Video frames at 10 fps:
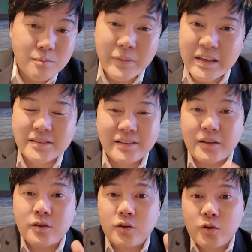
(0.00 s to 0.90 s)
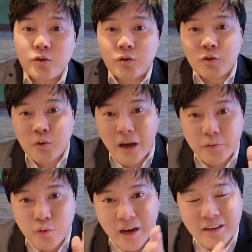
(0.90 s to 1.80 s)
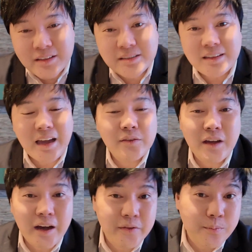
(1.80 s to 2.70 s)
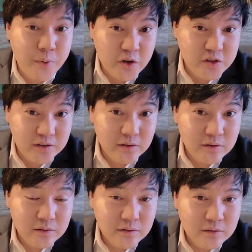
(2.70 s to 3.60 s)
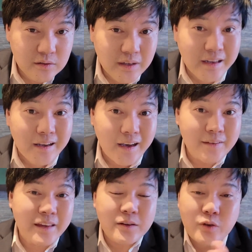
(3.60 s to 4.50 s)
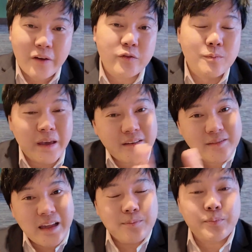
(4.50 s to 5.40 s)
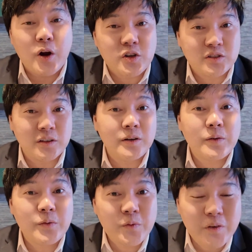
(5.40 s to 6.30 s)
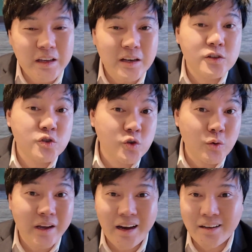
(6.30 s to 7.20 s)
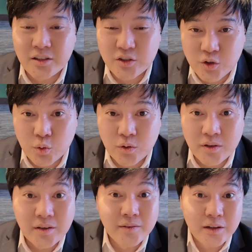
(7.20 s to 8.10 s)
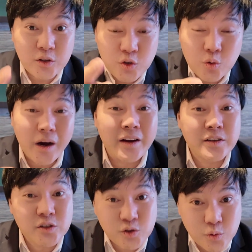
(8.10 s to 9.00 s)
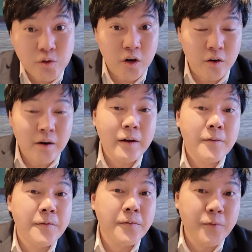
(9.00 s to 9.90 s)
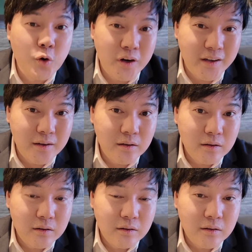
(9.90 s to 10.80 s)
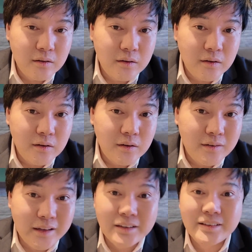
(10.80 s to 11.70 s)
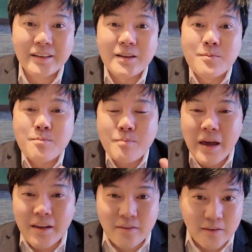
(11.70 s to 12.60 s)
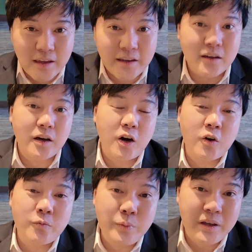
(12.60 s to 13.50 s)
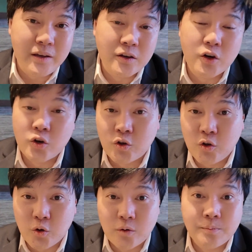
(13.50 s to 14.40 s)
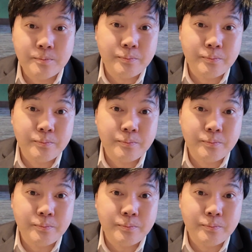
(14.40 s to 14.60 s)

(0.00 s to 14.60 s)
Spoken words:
means that you have to understand the other person, and then you have to make that person feel truly understood, that you understood her fully. That is like the main thing of being a good,